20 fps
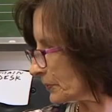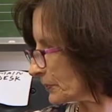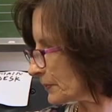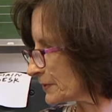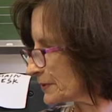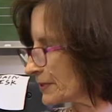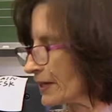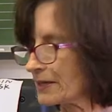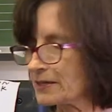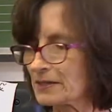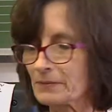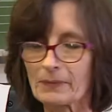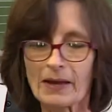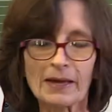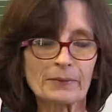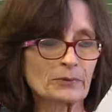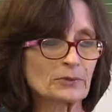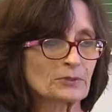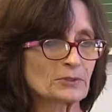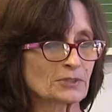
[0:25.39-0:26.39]
Who is that? And
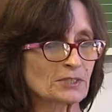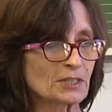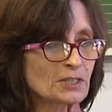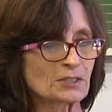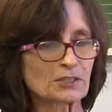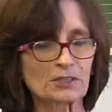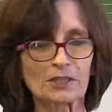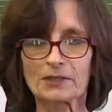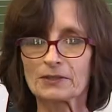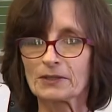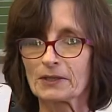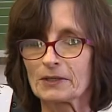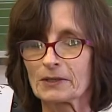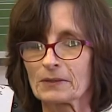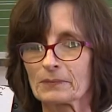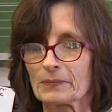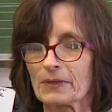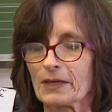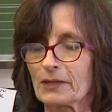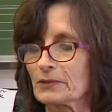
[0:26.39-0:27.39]
my music teacher,
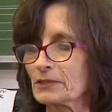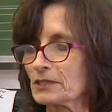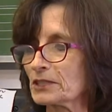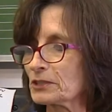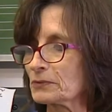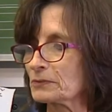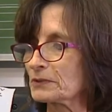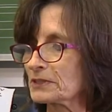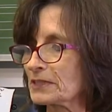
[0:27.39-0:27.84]
piano teacher,